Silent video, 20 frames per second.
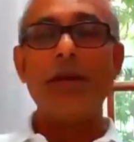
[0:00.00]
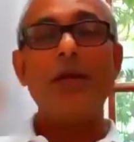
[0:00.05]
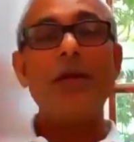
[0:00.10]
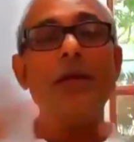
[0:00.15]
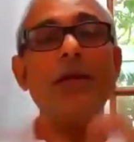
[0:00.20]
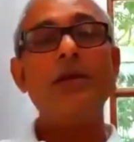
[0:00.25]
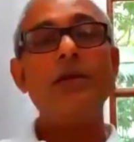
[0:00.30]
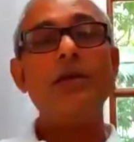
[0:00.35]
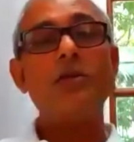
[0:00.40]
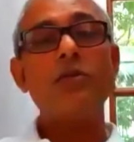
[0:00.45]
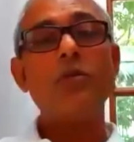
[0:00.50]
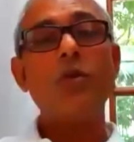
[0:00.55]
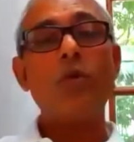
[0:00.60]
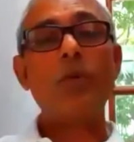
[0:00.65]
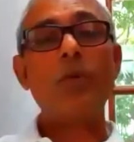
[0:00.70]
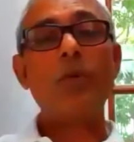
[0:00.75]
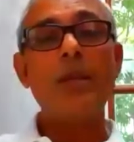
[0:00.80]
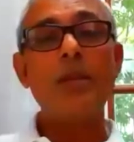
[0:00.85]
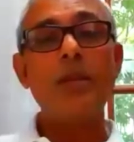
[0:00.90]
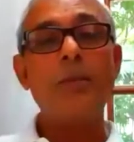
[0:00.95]
He is
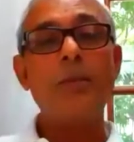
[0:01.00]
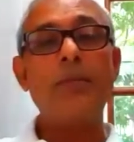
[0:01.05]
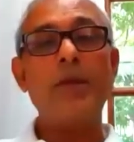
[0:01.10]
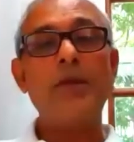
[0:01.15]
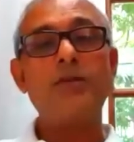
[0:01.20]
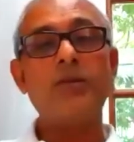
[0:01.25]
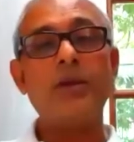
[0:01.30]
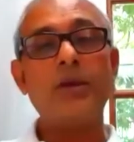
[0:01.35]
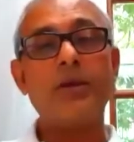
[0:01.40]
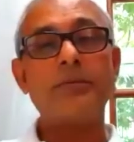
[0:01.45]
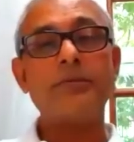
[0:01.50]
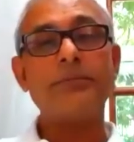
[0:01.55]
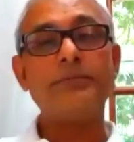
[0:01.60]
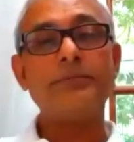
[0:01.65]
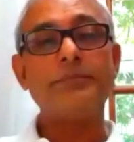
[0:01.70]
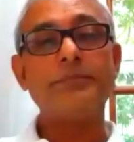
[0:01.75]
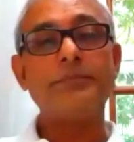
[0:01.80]
nowhere in the picture,